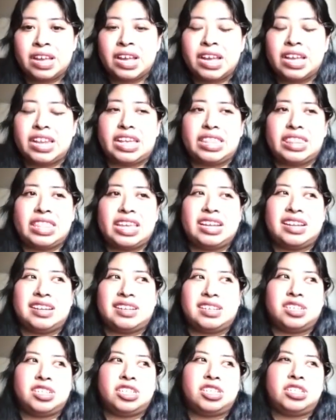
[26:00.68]
And I think
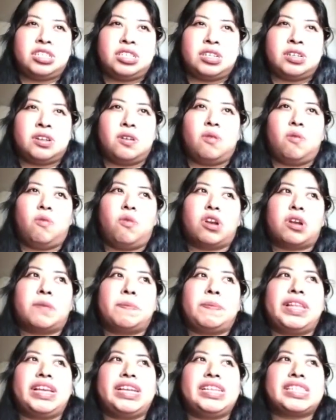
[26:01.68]
her
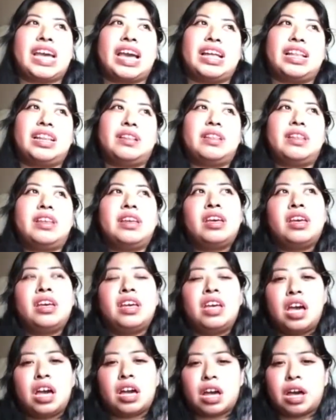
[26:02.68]
workplace had
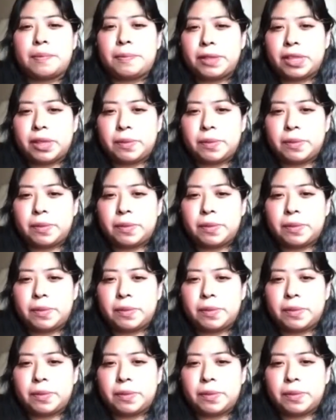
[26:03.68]
a couple of